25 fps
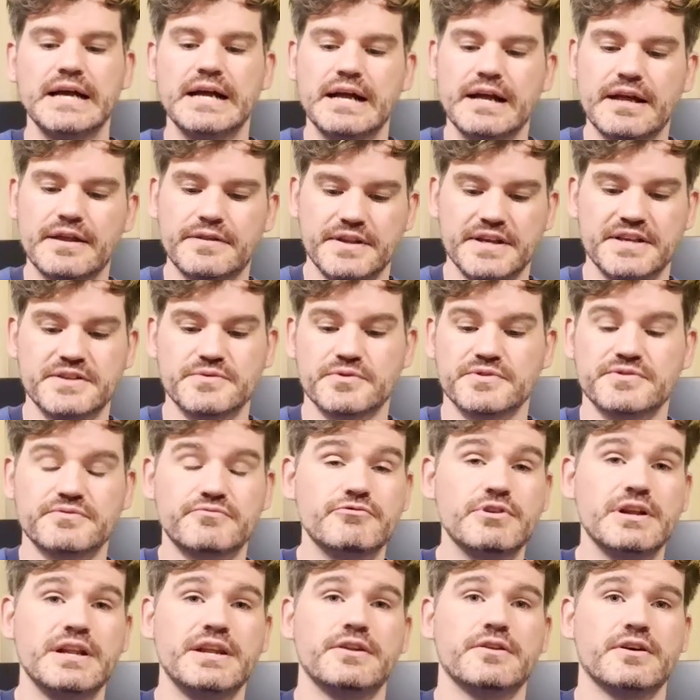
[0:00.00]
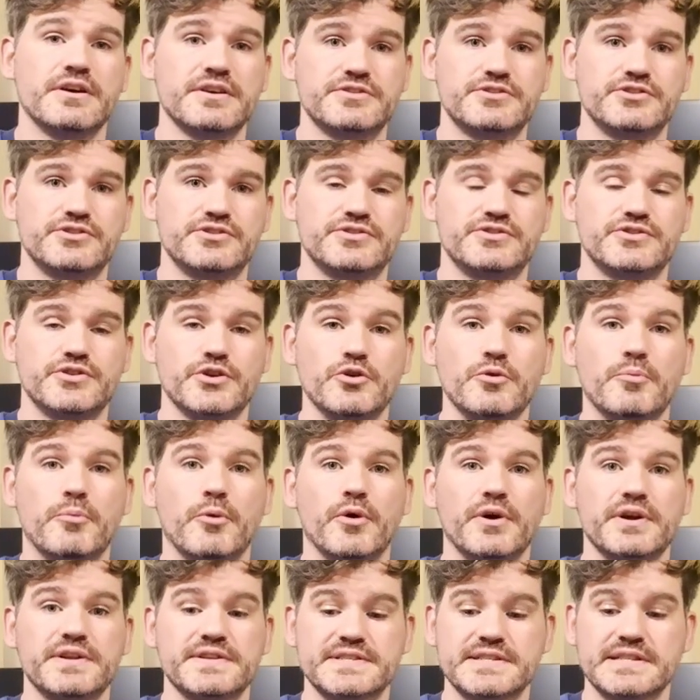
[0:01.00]
These ones really nice
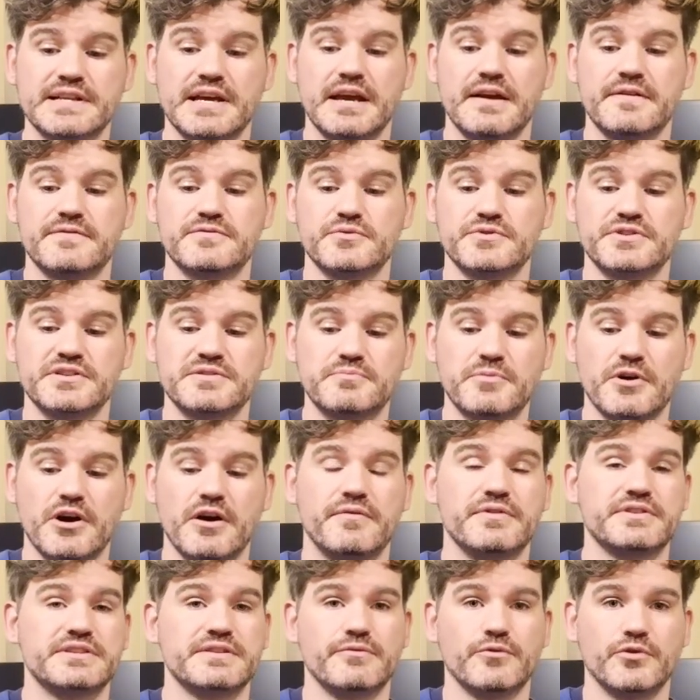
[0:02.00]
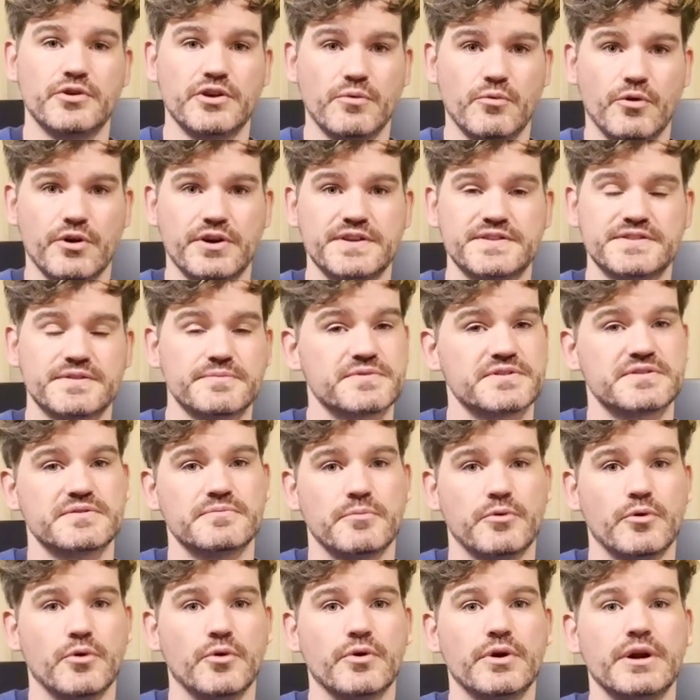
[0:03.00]
2-point slaves, which is perfect if all you want is some
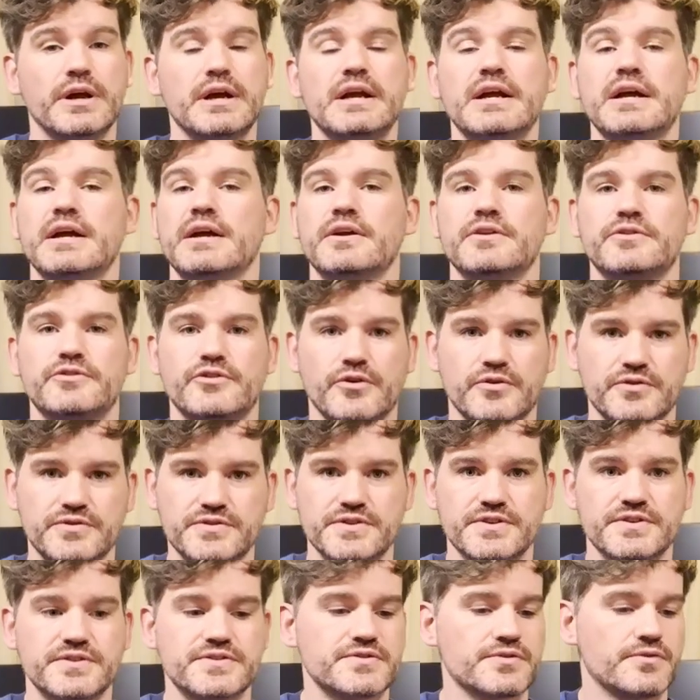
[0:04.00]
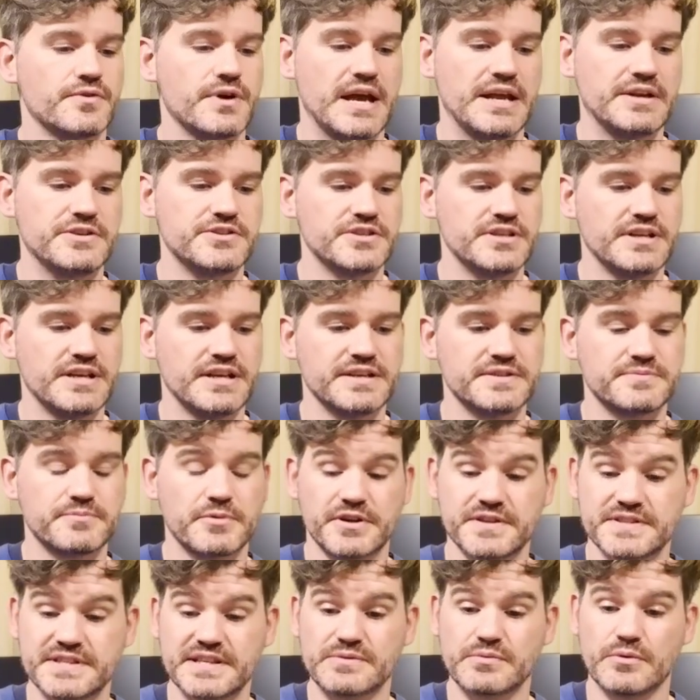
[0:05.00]
support doctors or engineers,
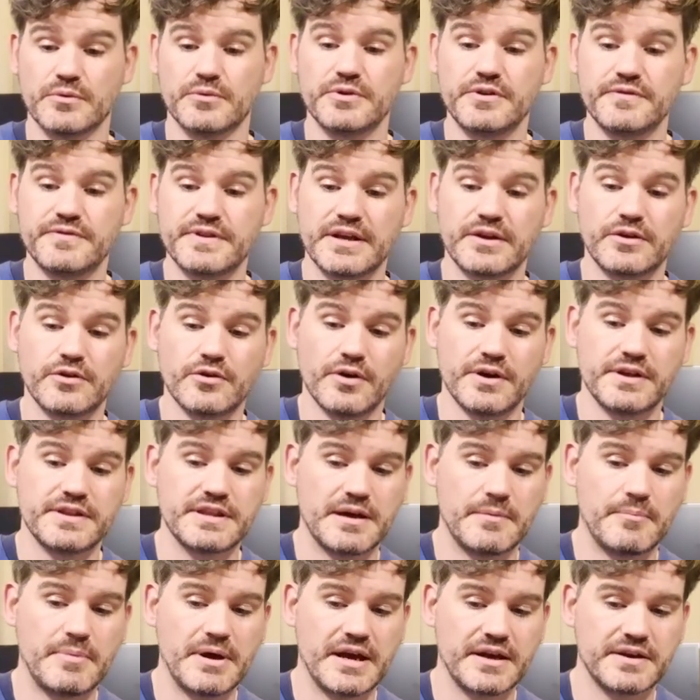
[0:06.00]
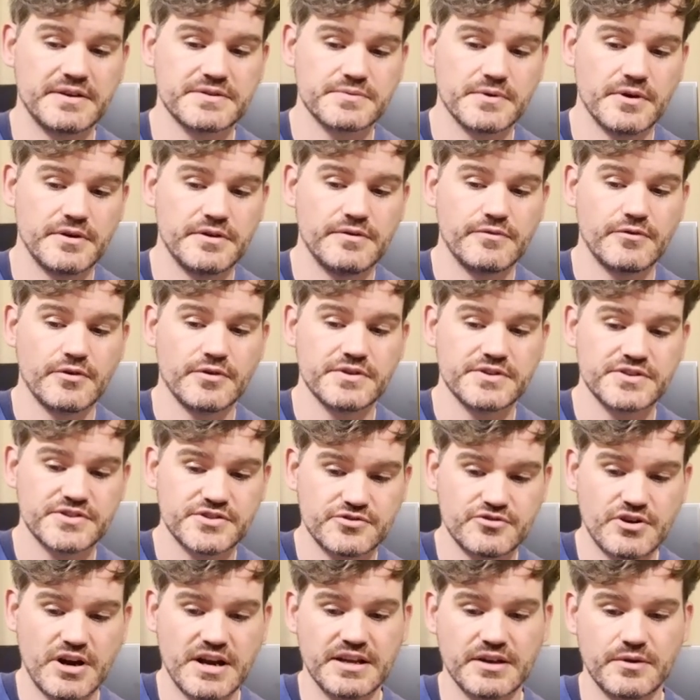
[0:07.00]
because that's what we've then got in that pack as well. You've got the
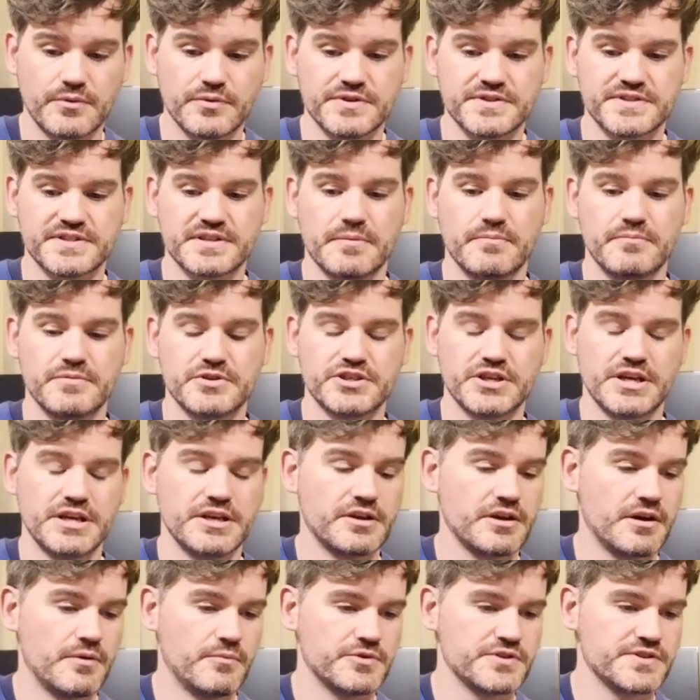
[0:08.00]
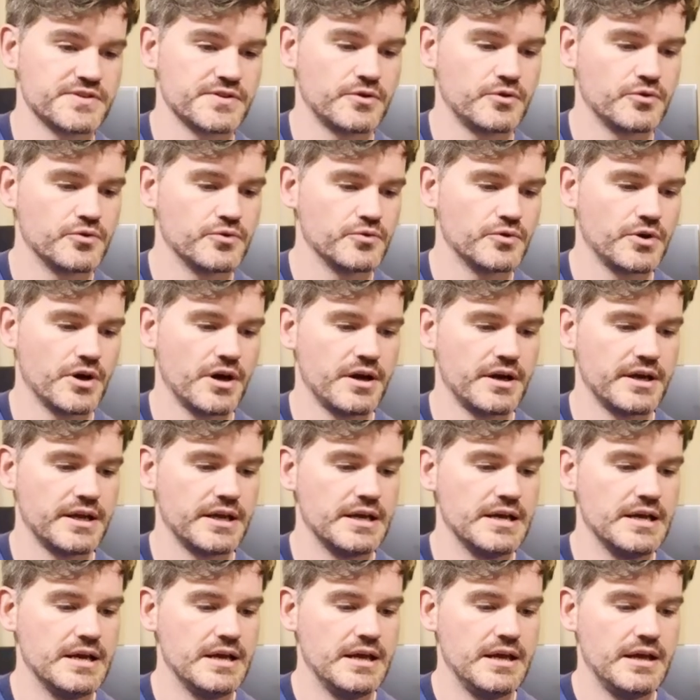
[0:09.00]
Stranic with the submachine gun, which is a cool guy
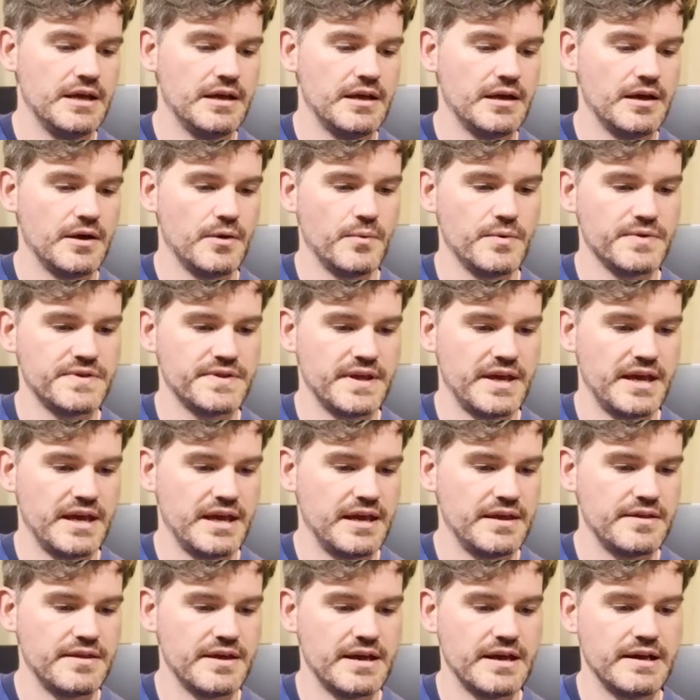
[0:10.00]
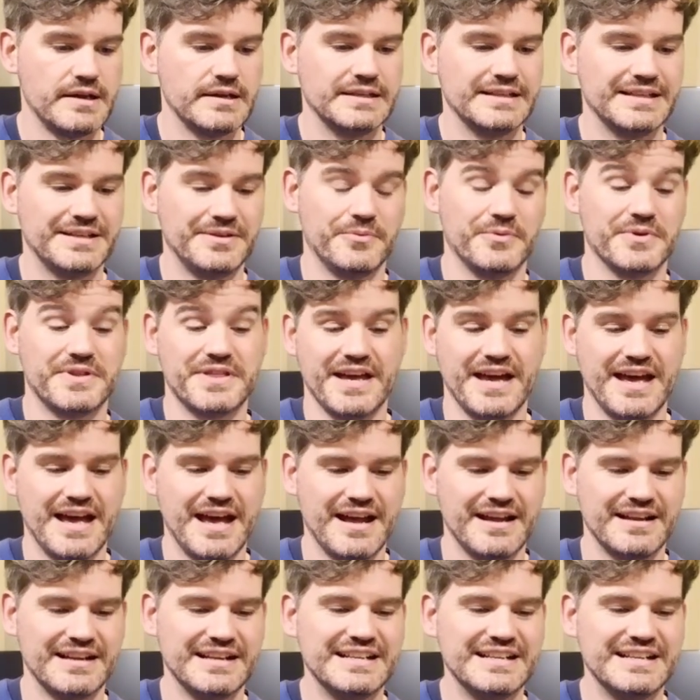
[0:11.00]
with the hair there, with the hair.